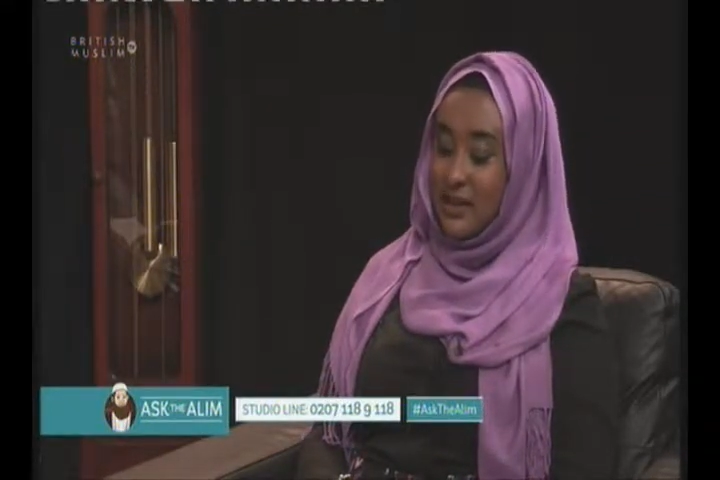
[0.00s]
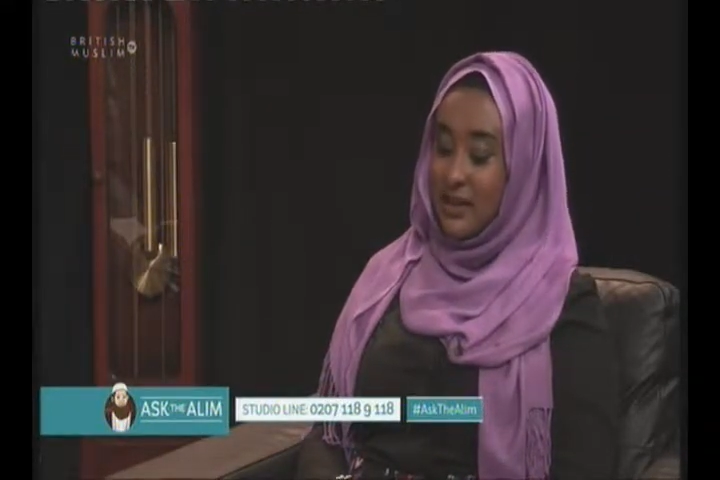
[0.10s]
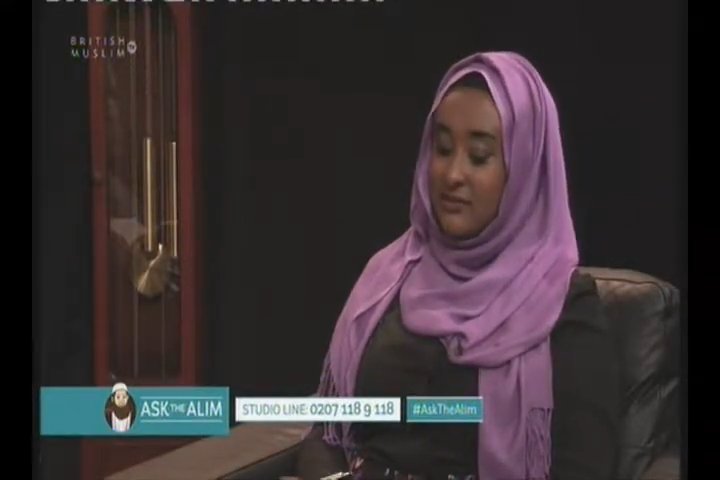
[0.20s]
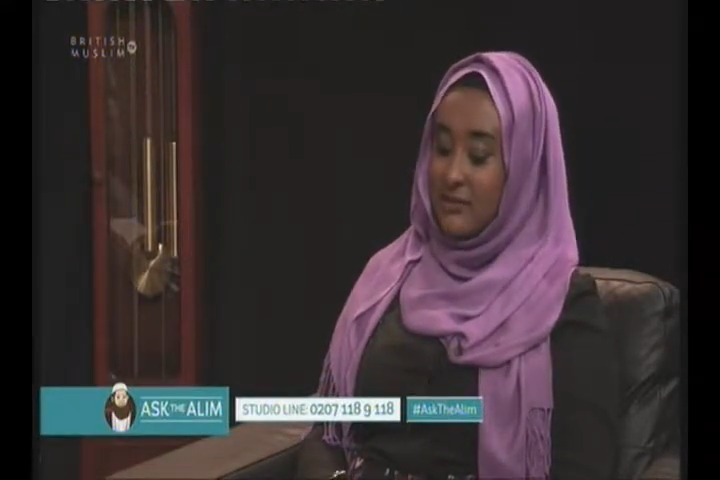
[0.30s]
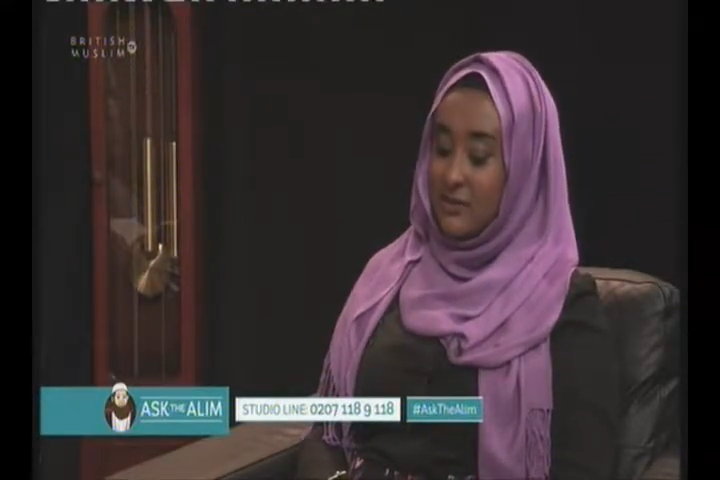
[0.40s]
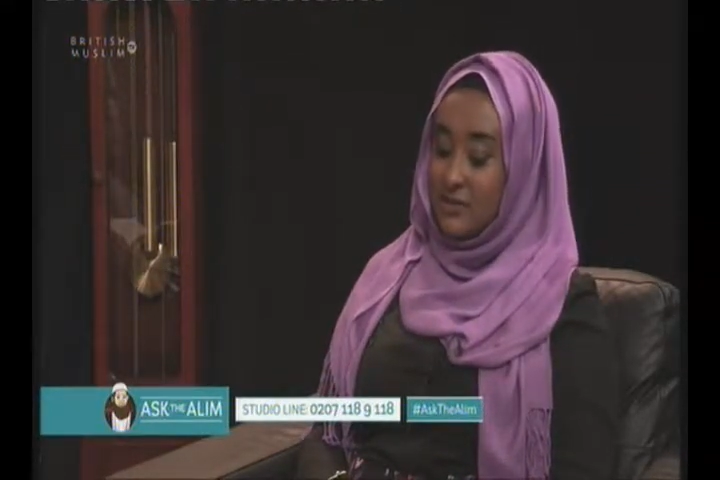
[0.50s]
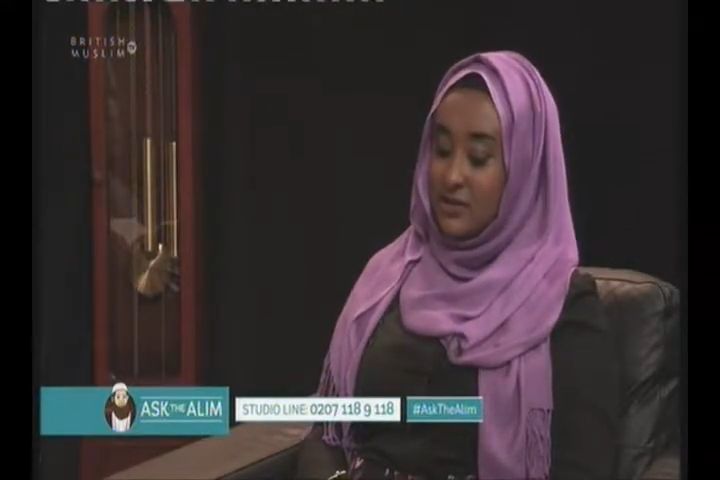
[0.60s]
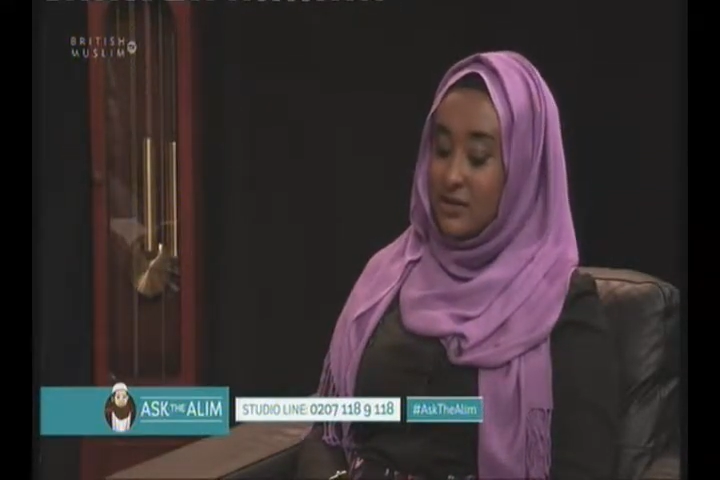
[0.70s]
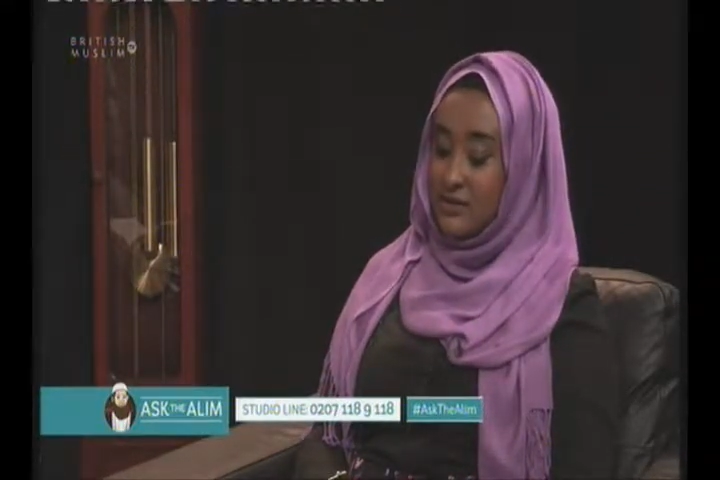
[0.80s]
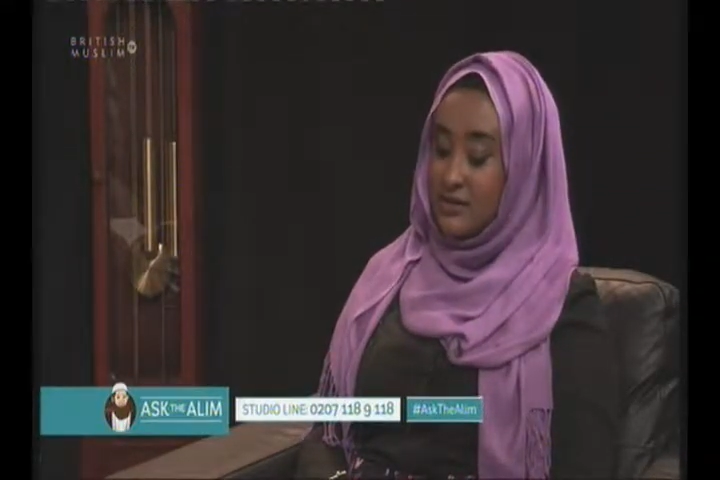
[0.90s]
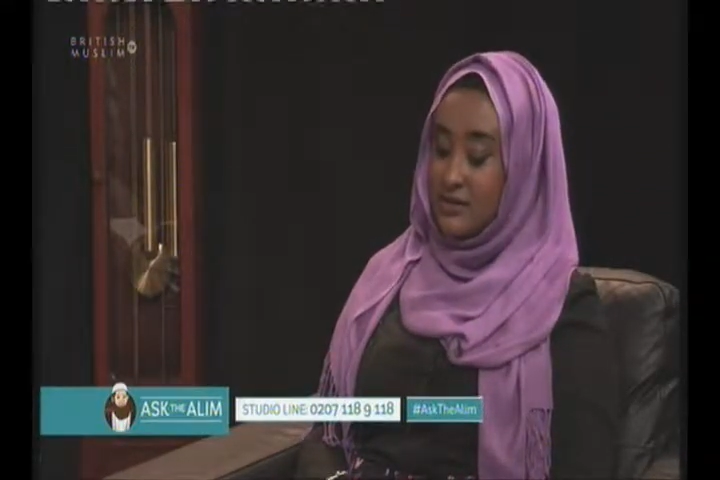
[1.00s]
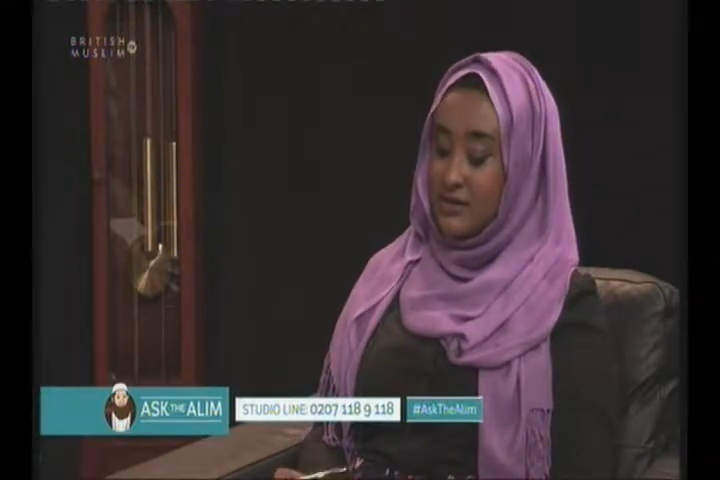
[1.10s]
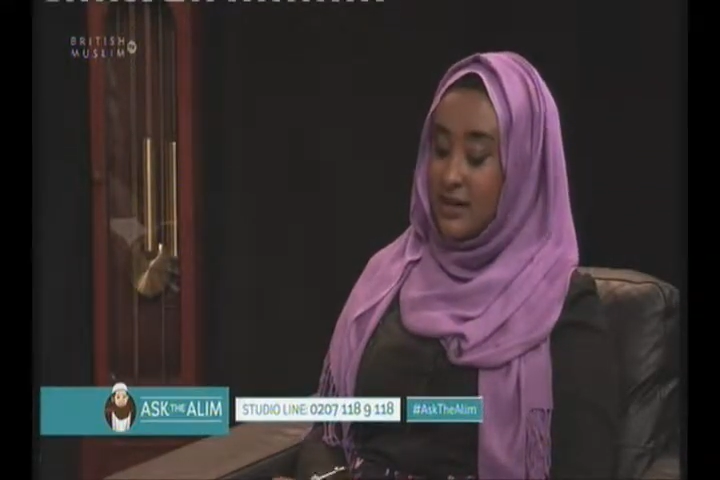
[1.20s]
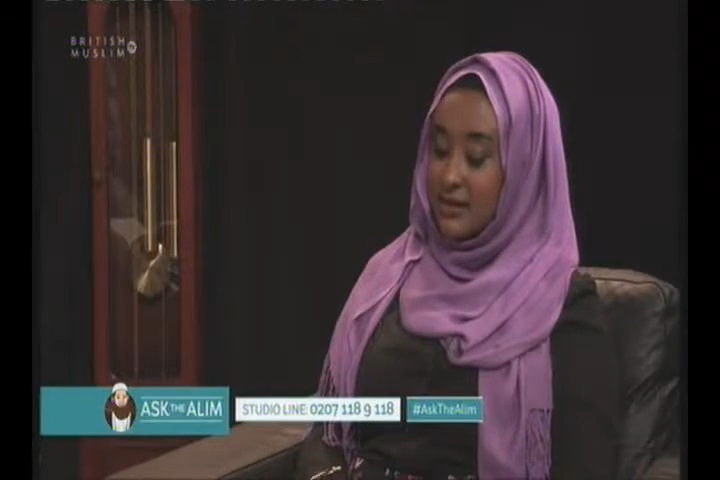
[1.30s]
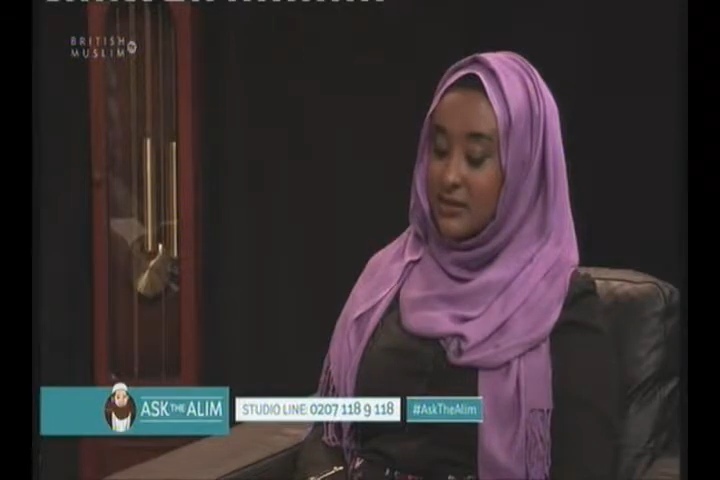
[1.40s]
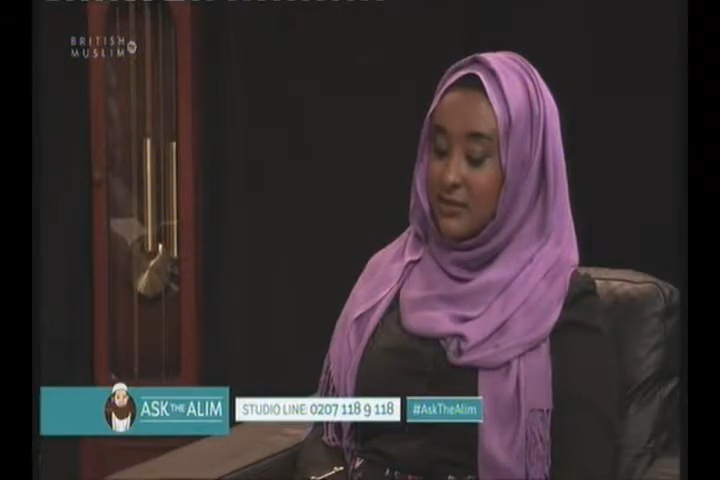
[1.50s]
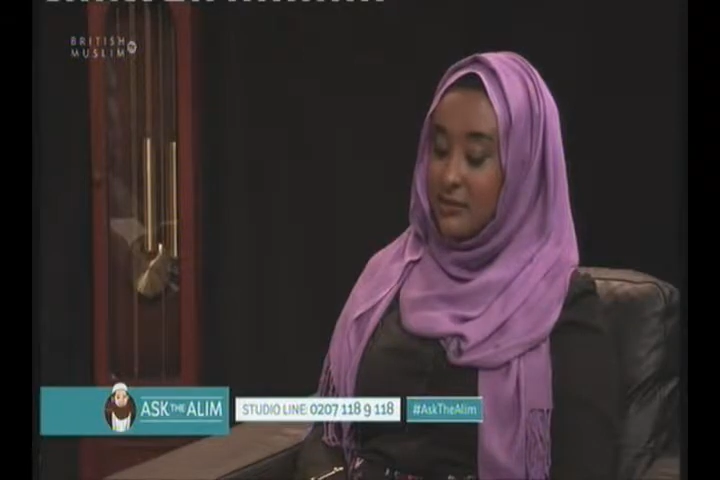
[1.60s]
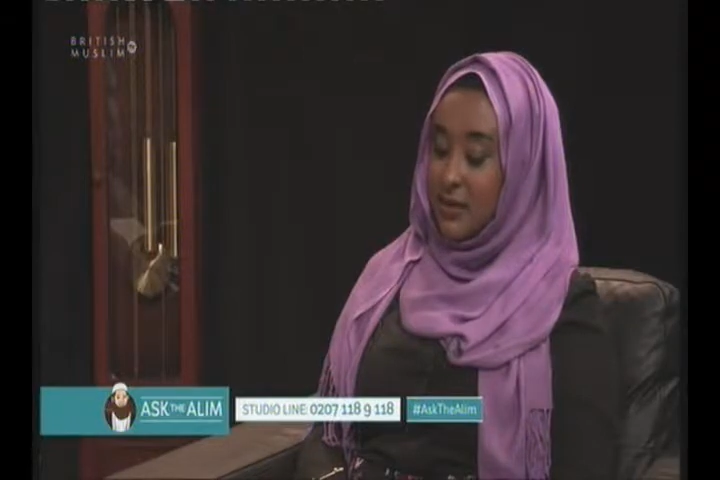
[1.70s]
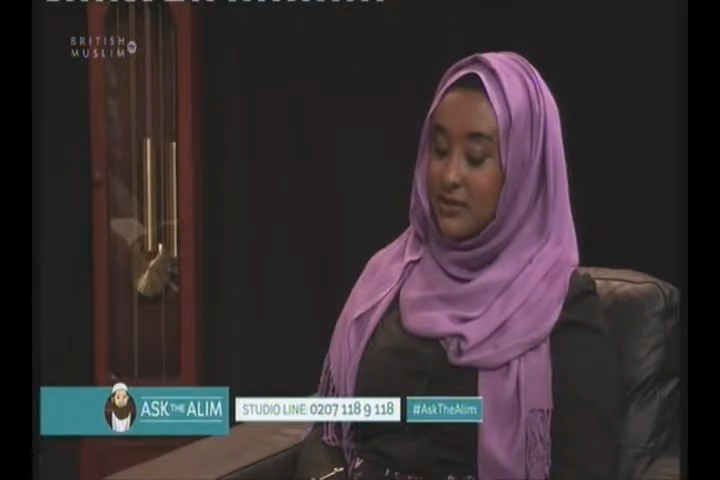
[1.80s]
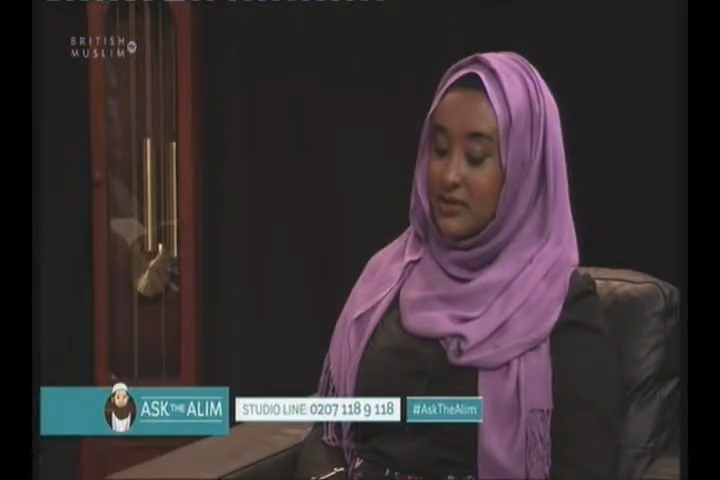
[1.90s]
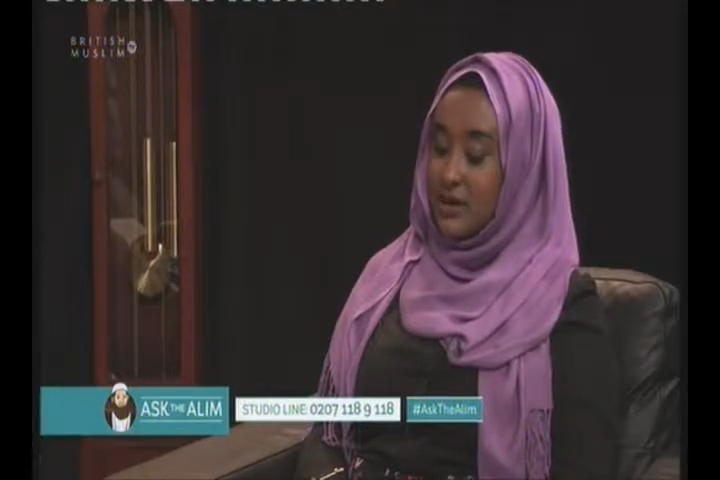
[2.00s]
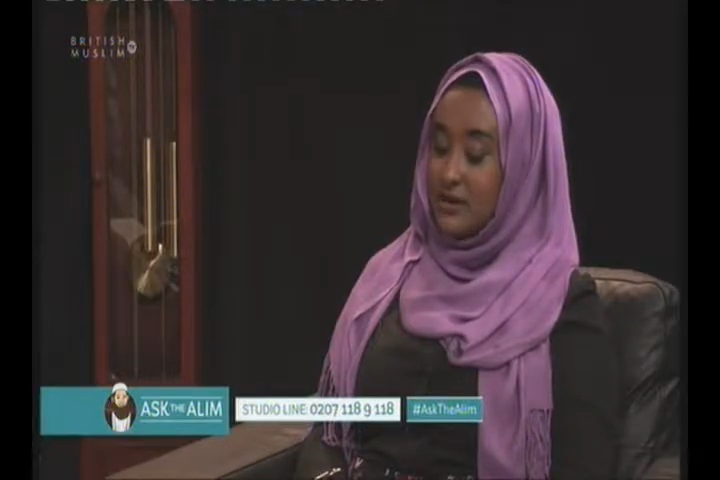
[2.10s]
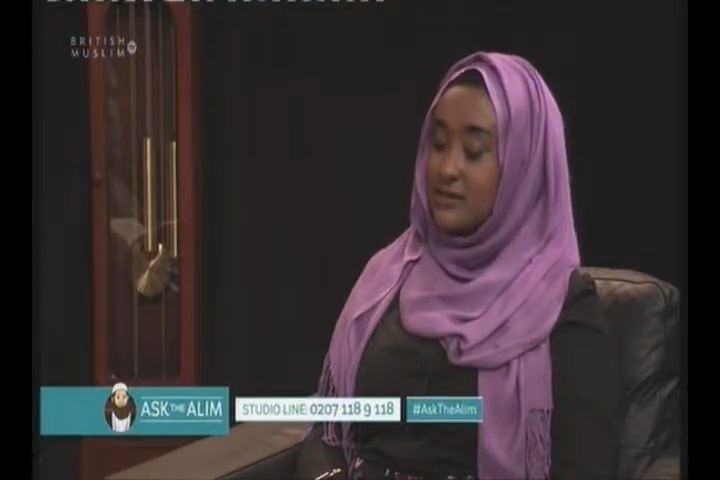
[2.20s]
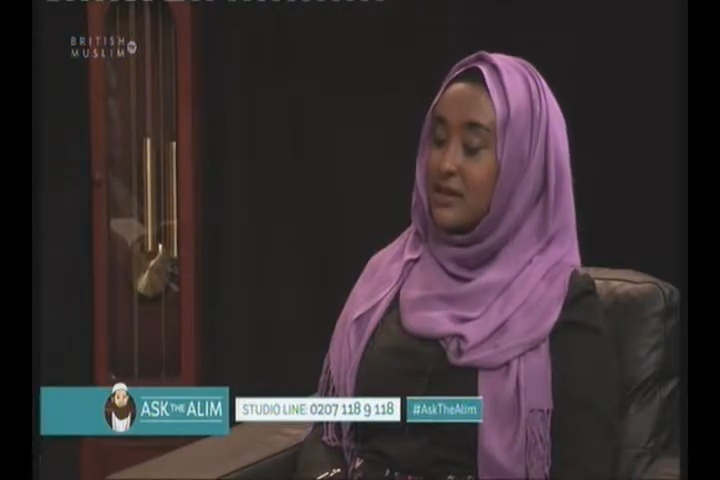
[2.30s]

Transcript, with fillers: even though she knows that actual marriage can't